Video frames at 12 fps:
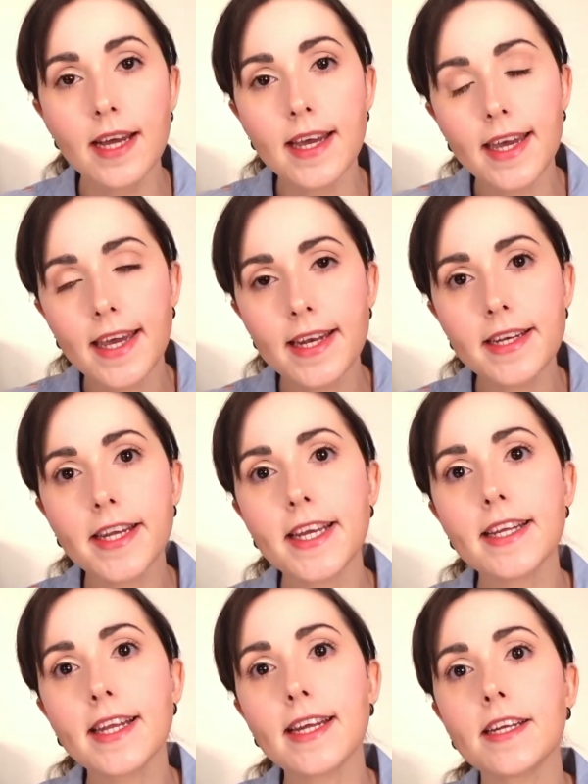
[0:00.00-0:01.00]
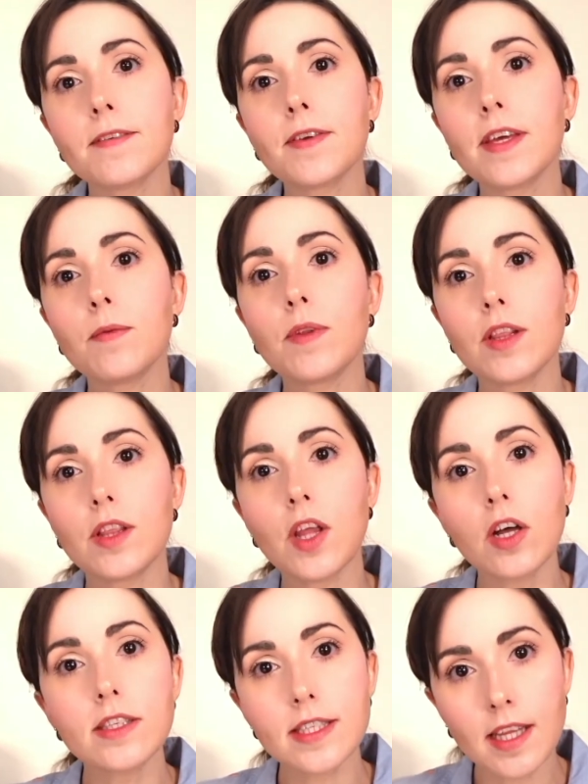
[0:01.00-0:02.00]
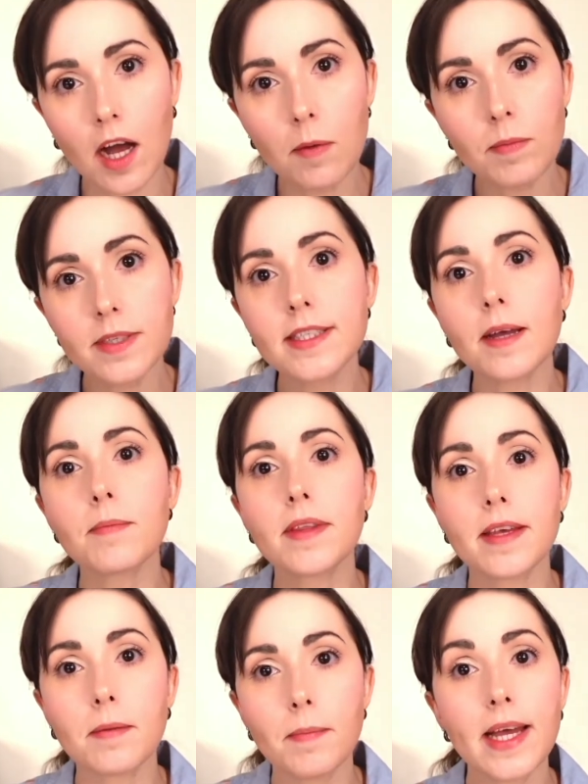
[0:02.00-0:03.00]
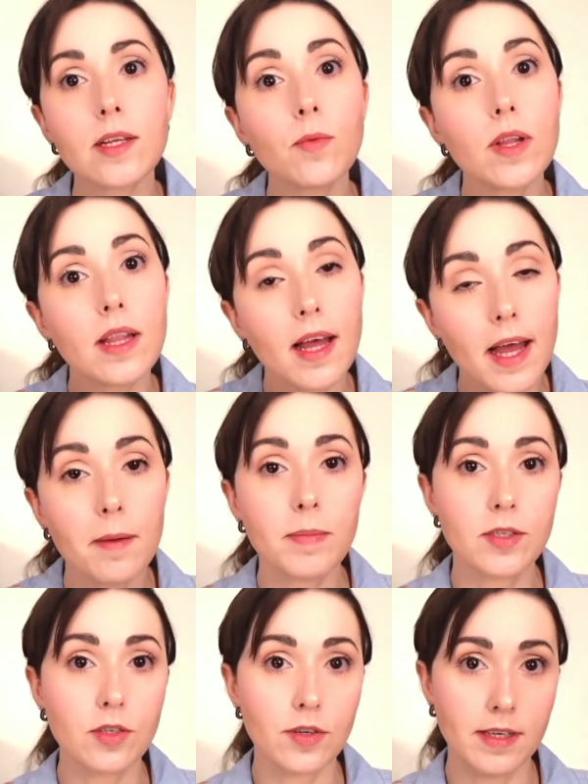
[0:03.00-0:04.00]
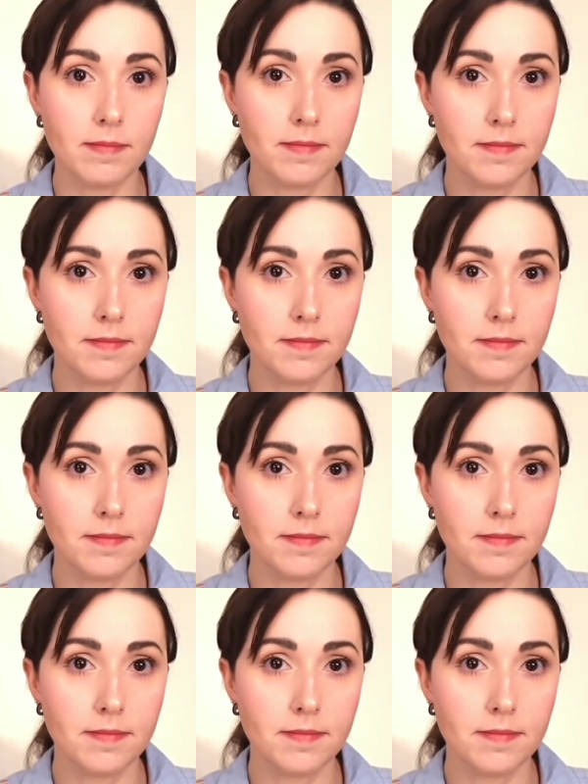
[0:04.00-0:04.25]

hinting that if he will not stop, something bad will happen to him.